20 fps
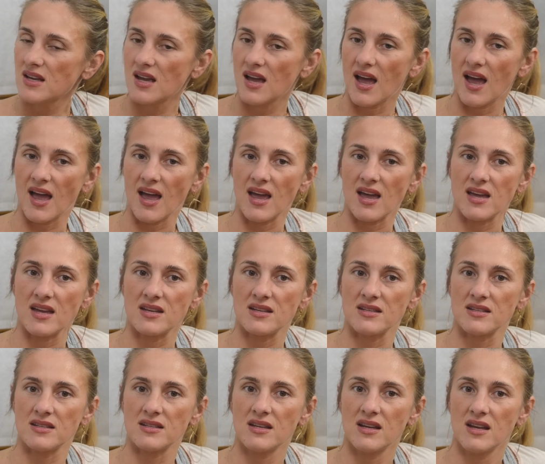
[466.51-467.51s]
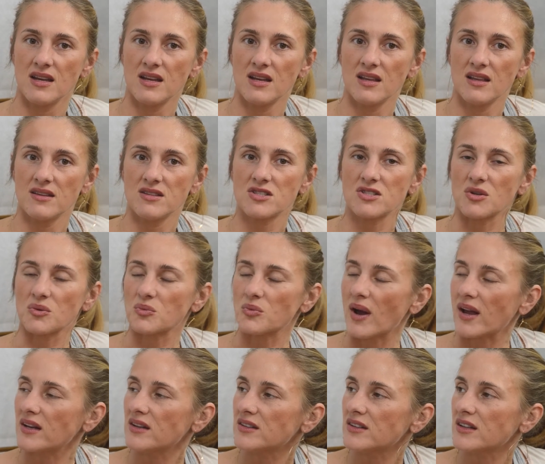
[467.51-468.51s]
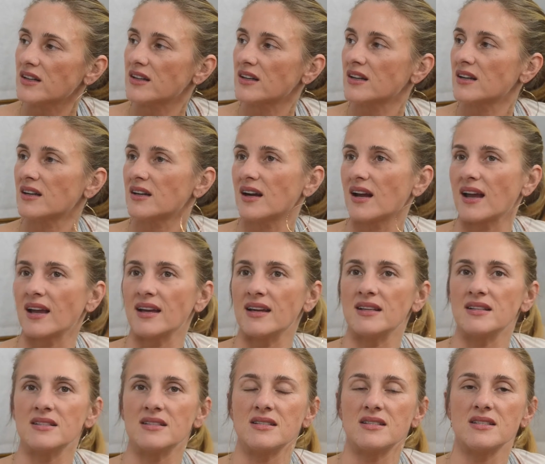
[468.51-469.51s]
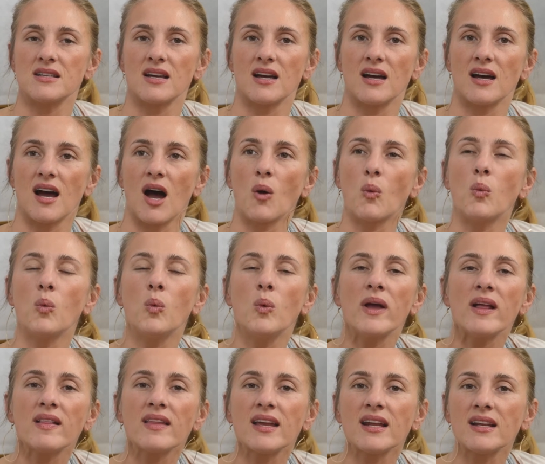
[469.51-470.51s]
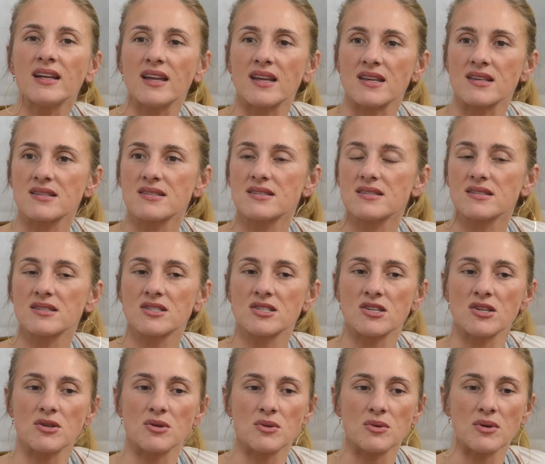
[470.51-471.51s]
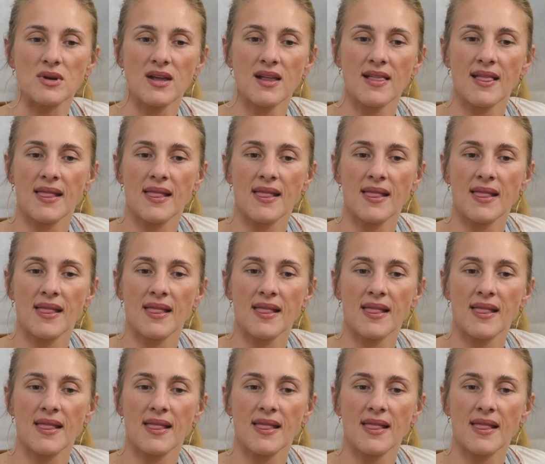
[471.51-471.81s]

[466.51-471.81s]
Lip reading: and surrender and a willingness to